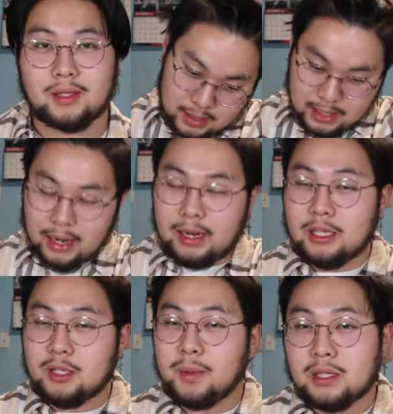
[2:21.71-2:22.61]
And
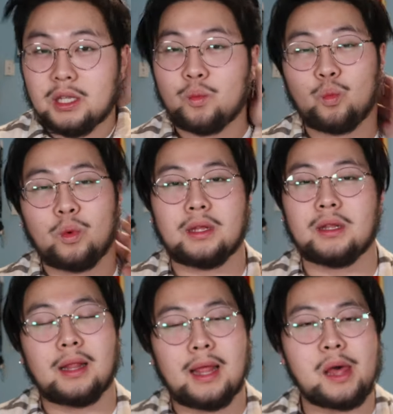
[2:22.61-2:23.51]
especially when a
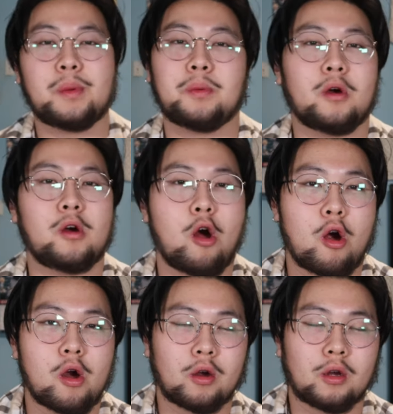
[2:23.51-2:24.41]
lot of people
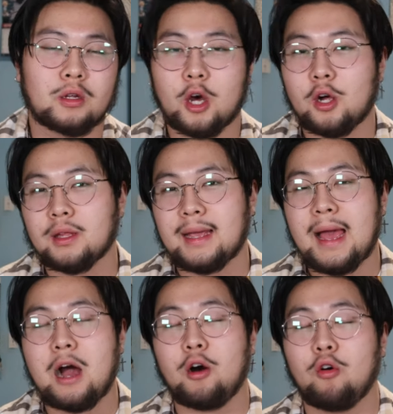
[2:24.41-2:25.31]
are calling
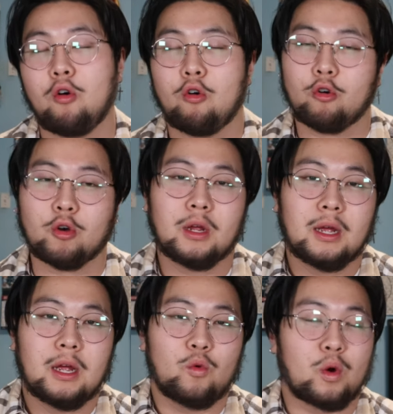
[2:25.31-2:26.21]
out or
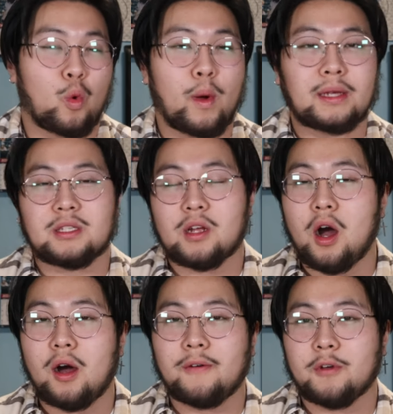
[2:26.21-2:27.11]
requesting off
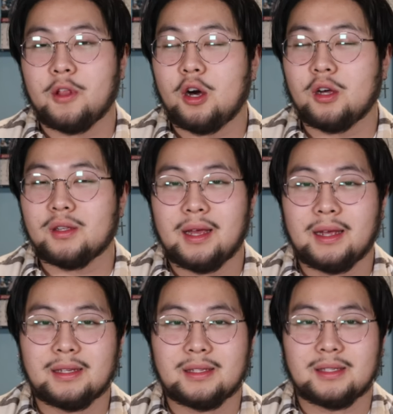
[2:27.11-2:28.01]
for the holidays,